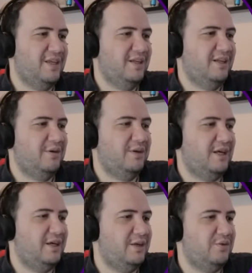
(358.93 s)
Okay,
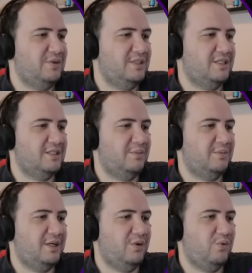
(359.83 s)
and then we see
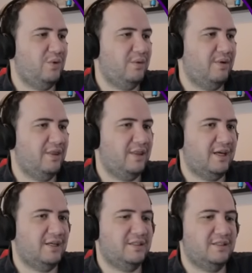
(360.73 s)
somebody wearing
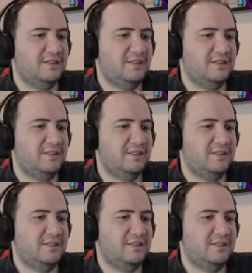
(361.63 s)
that